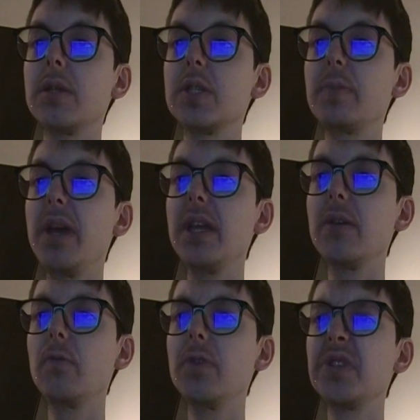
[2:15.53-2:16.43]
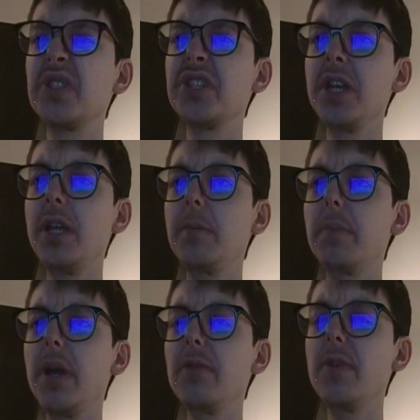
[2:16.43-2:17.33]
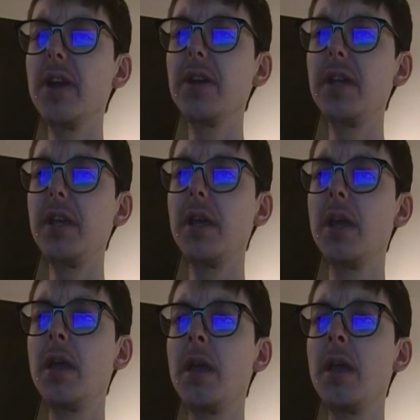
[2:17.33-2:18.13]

Spike was chained by Rarity.